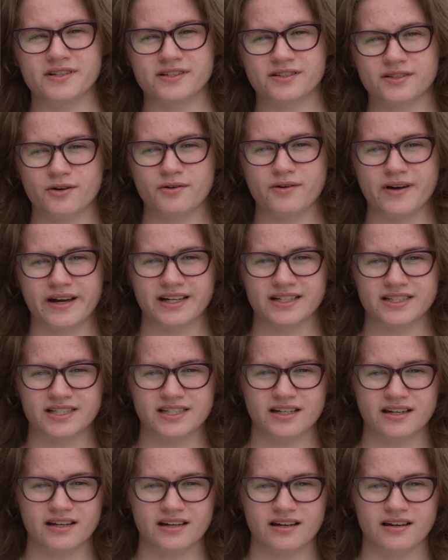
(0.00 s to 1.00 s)
it's going
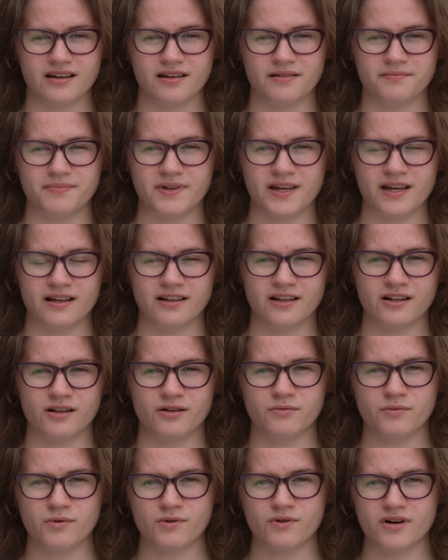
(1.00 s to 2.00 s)
to be a
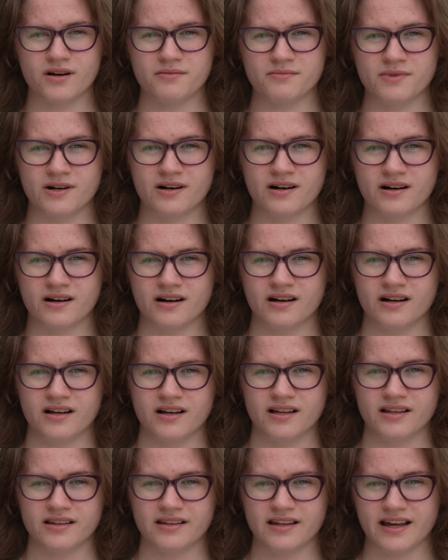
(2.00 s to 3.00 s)
little warmer
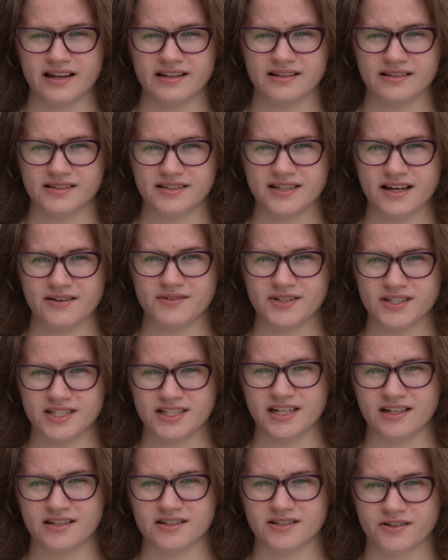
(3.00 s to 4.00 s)
than
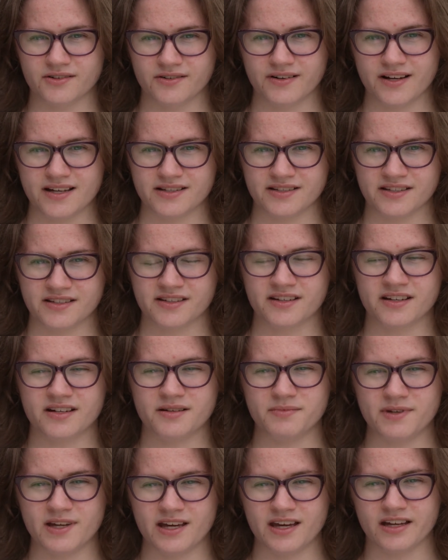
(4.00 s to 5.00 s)
17 degrees. It's going
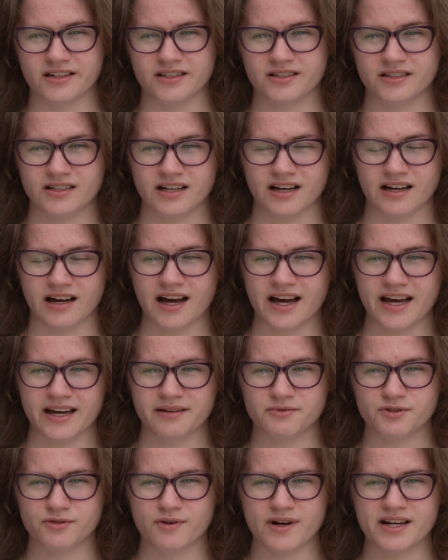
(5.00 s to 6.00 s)
to be a high
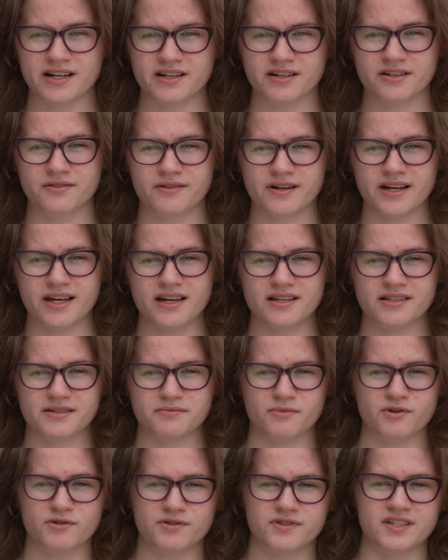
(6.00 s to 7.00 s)
of 20 degrees
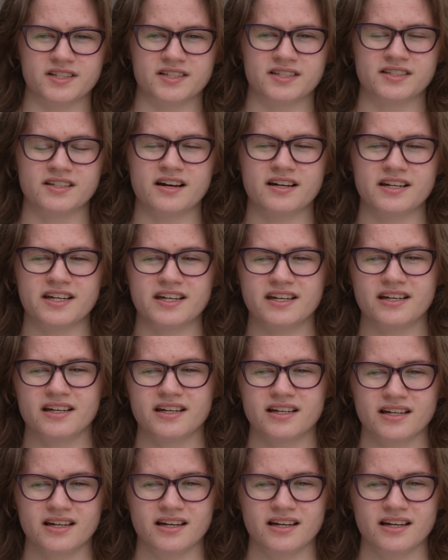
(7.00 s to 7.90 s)
and mostly sunny.